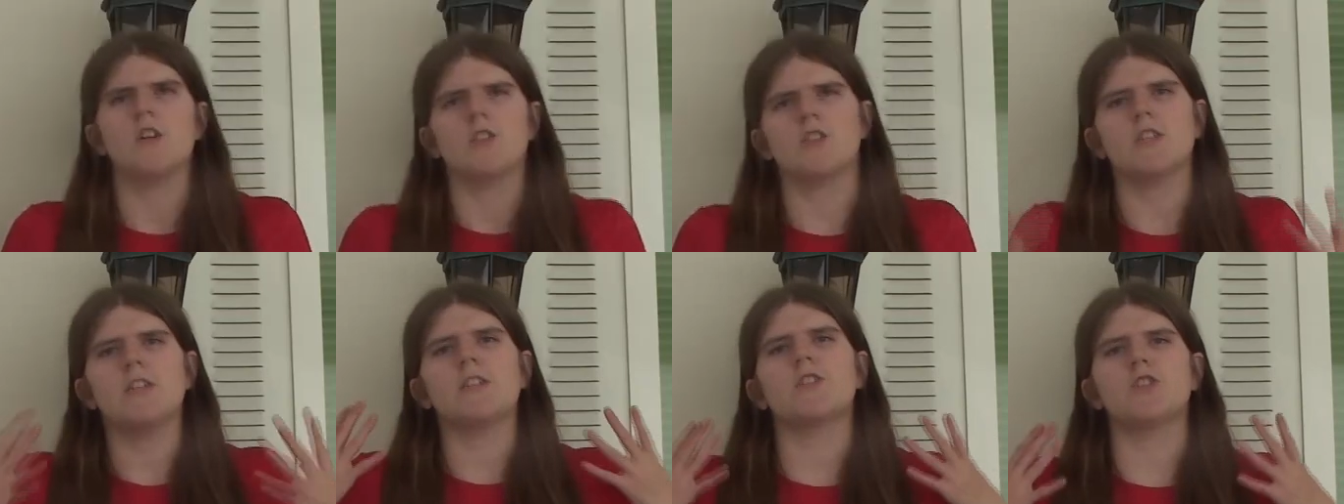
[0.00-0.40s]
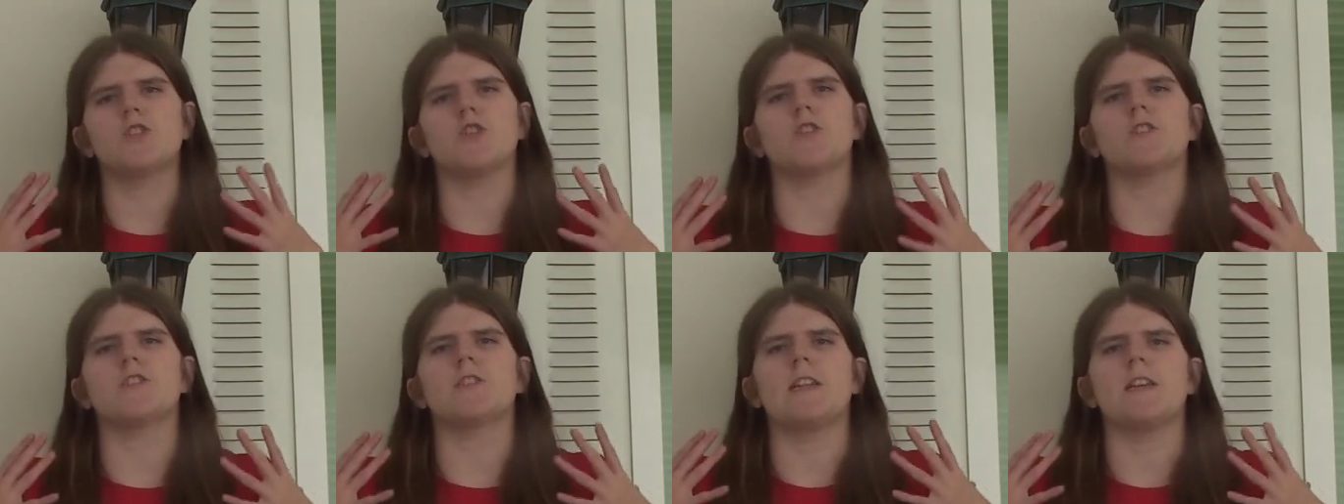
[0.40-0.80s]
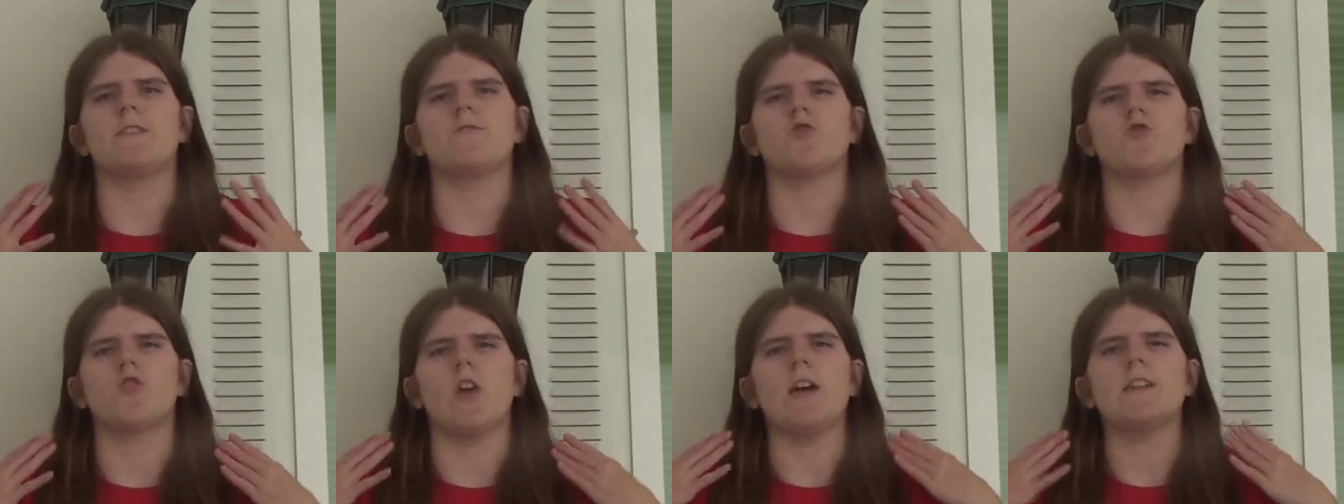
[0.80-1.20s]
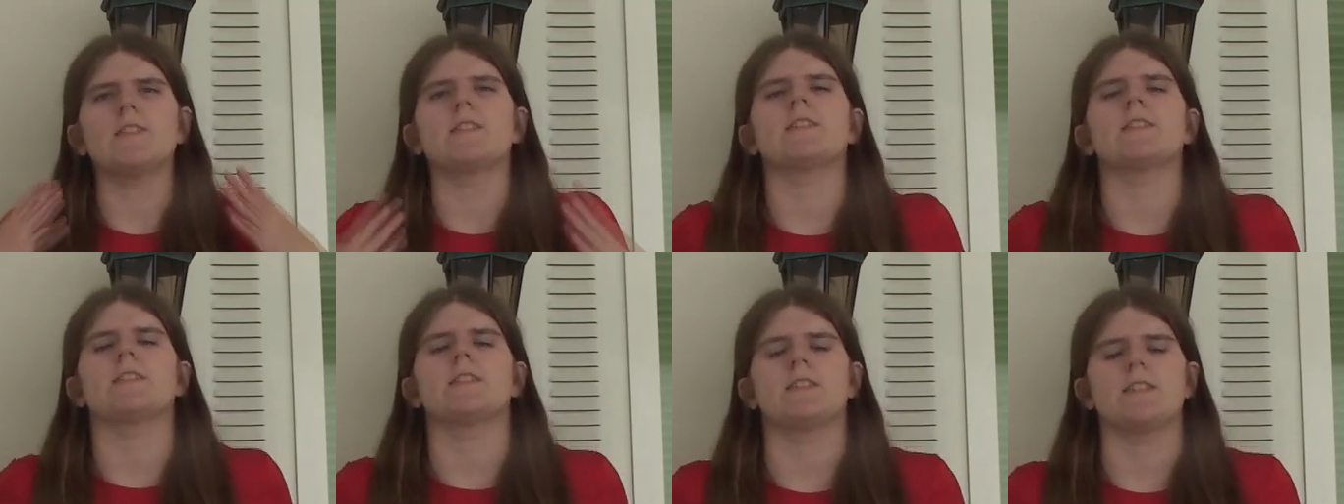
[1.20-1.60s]
So this short sleeve
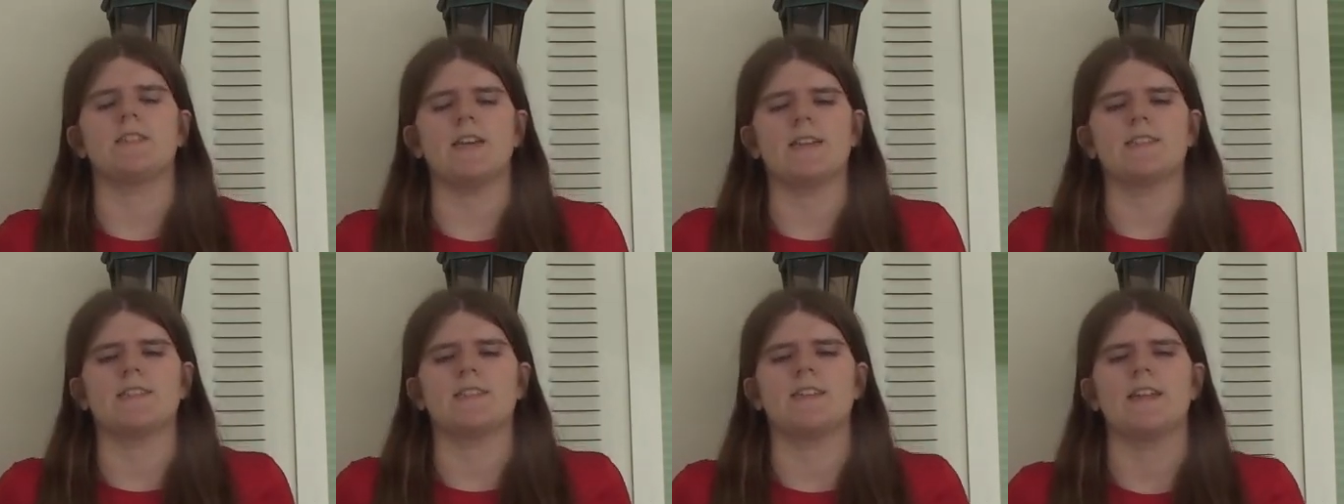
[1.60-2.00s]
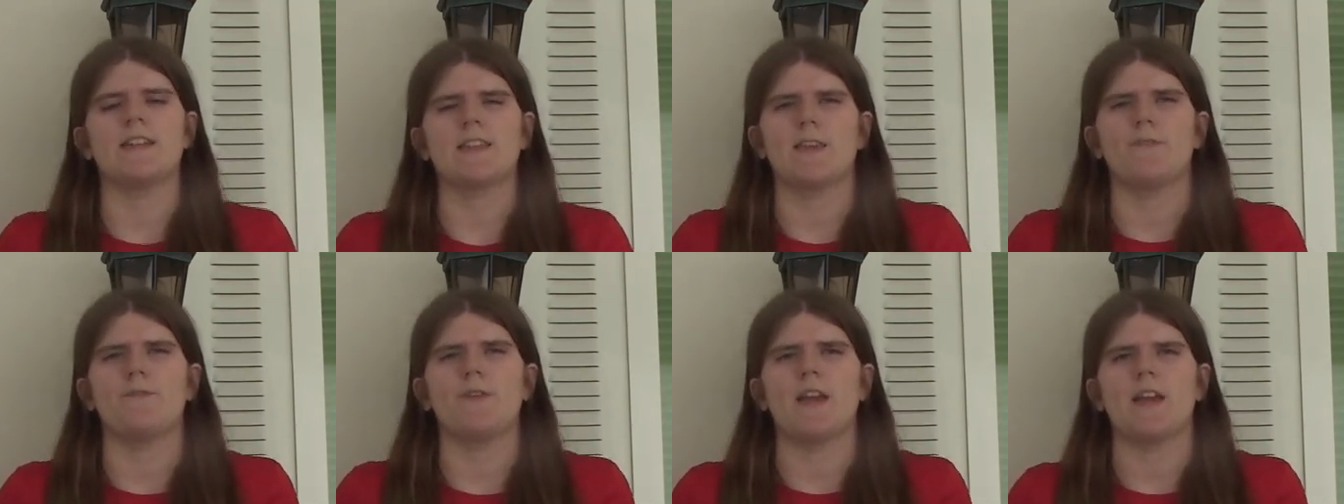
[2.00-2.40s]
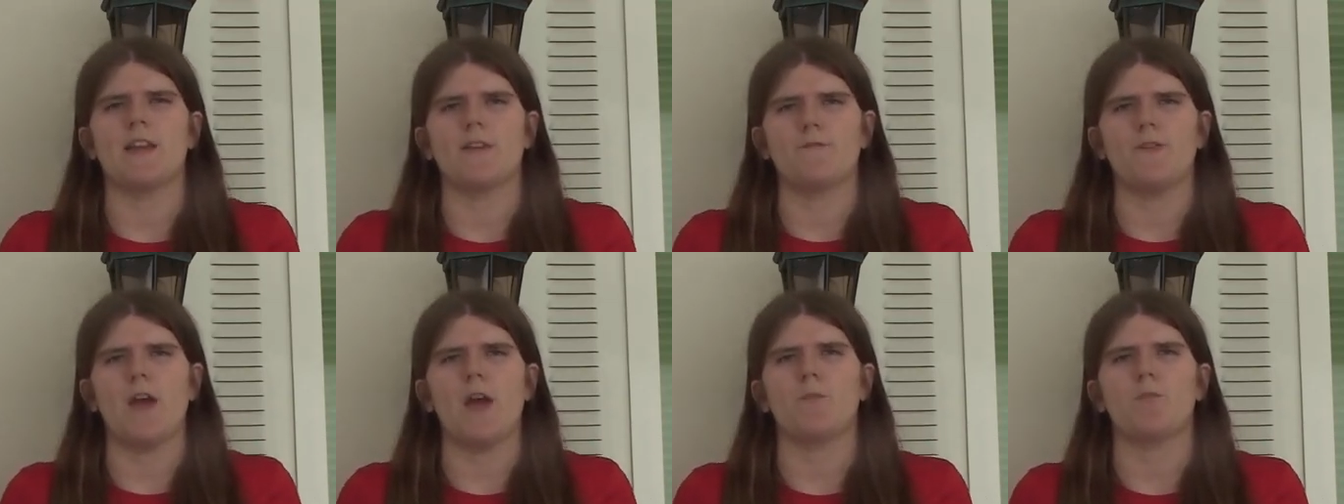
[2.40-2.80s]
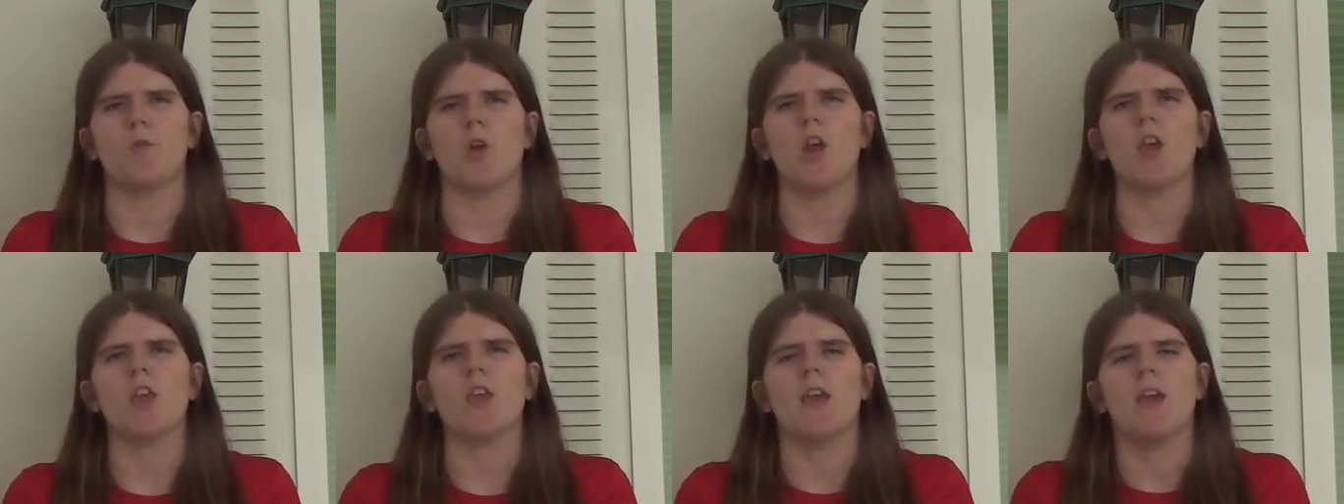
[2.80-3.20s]
dress is in that silky feeling
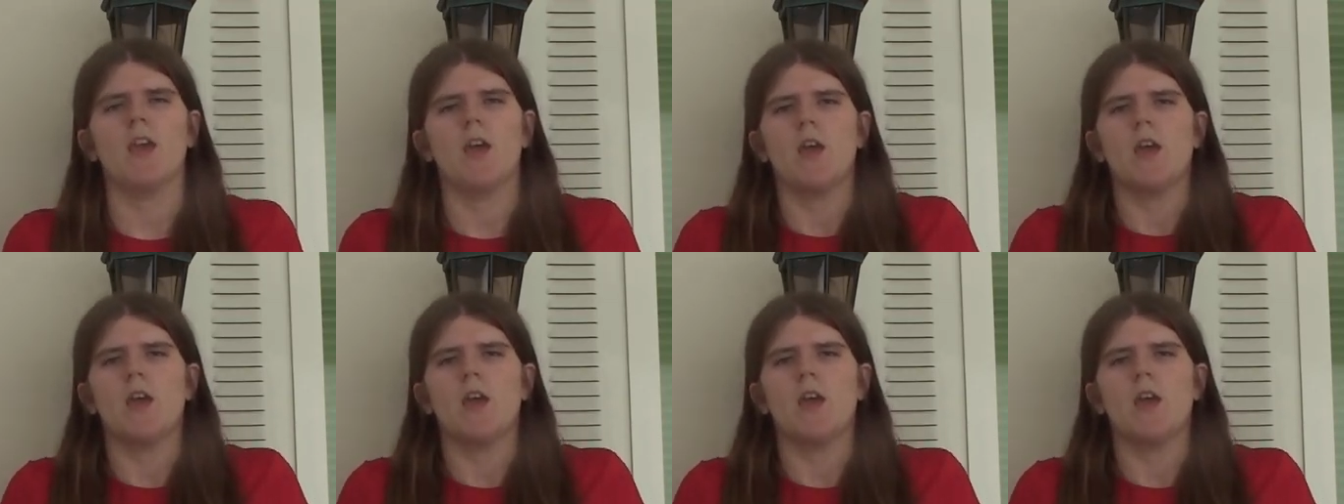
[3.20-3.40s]
fabric